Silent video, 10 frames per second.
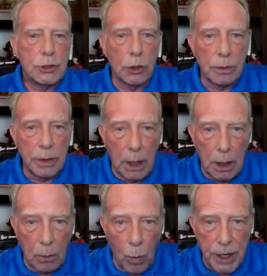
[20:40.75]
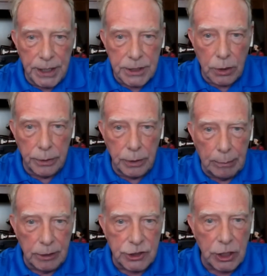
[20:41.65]
Sure. One is, are you
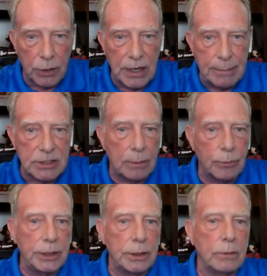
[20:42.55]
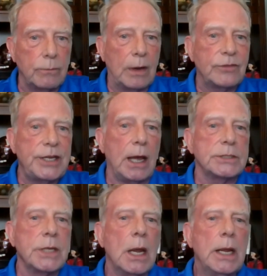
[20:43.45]
able to share the name of submarine you photographed? Yeah,
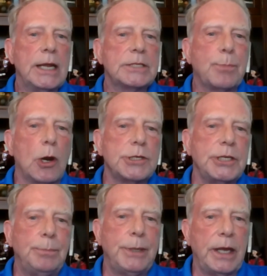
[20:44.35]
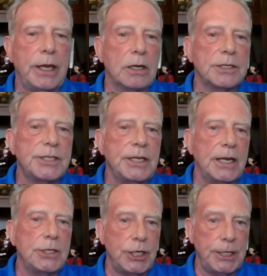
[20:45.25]
it's Parche,
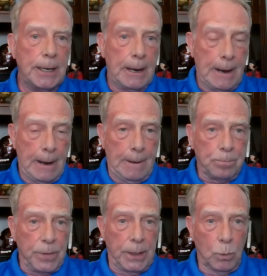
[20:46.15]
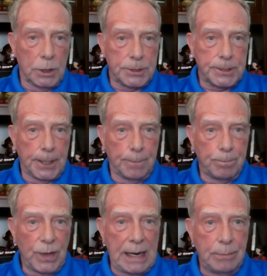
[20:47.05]
P-A-R-C-H-E. It was
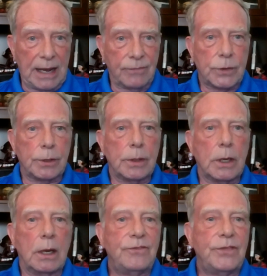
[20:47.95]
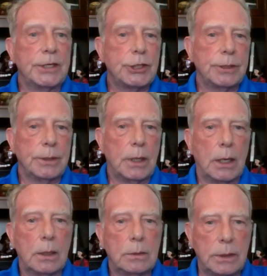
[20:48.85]
named after a fish.
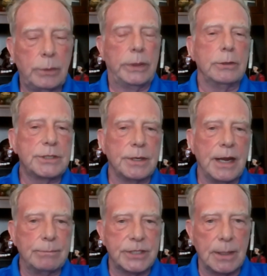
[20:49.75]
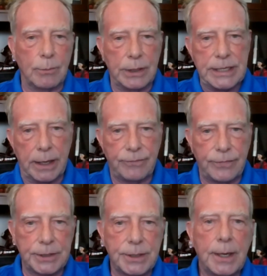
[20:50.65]
We used to name submarines out of
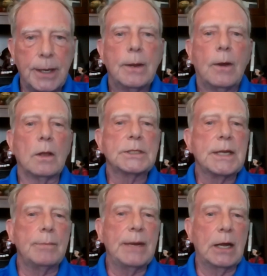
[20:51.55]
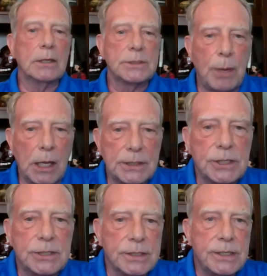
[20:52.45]
fish all the time. Now it's
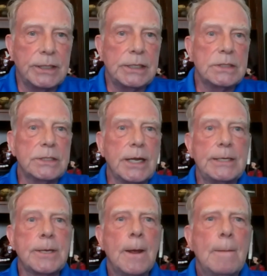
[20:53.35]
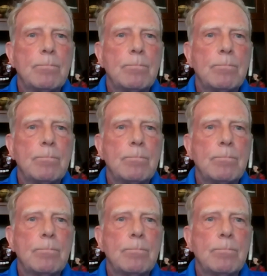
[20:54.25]
politicians, cities, and states.